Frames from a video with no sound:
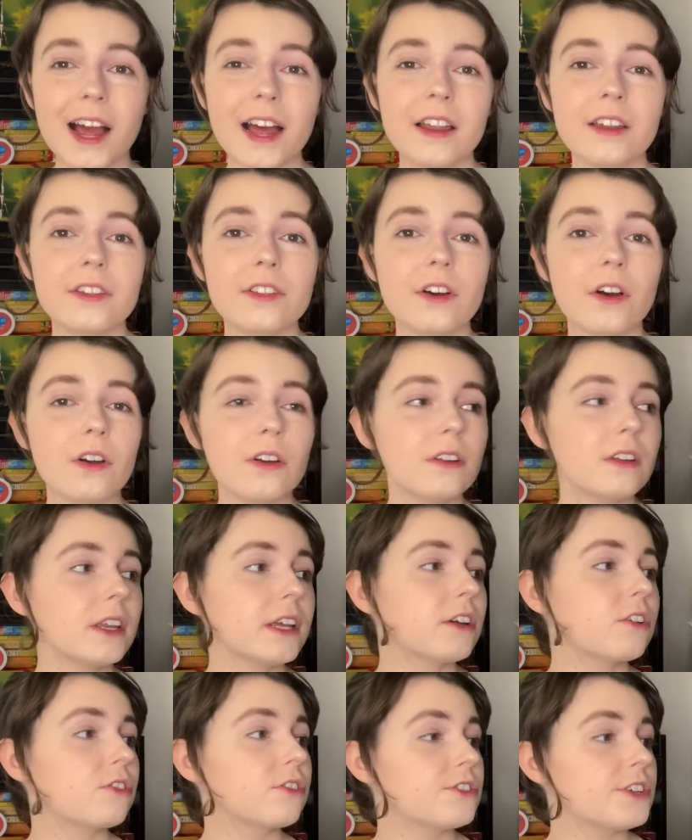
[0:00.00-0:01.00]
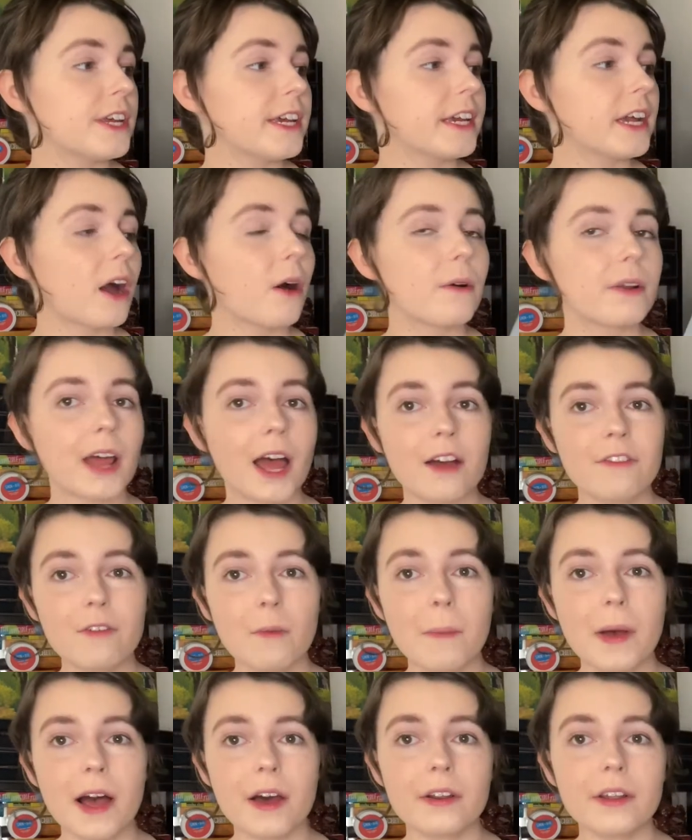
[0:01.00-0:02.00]
and the only critique I would have
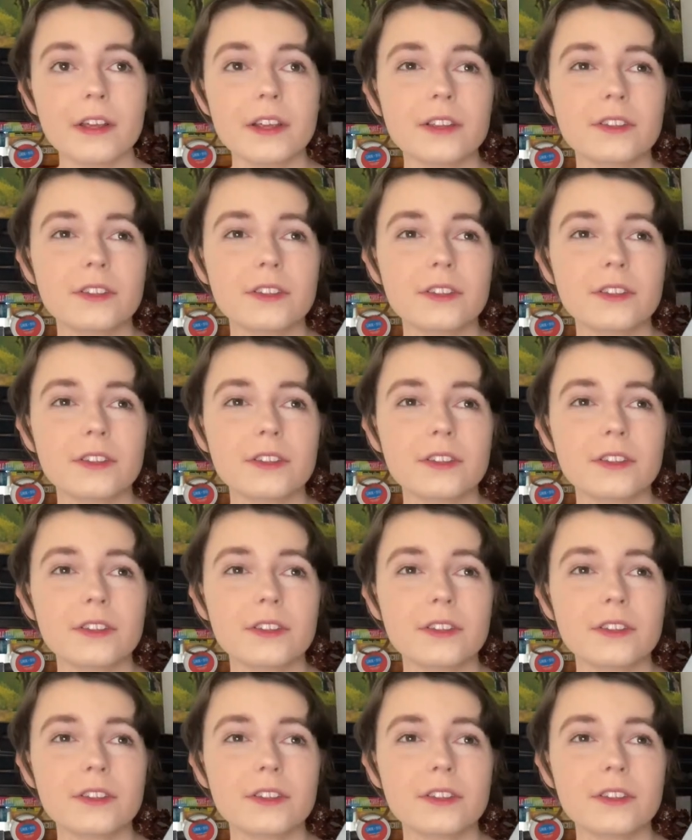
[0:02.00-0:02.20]
about it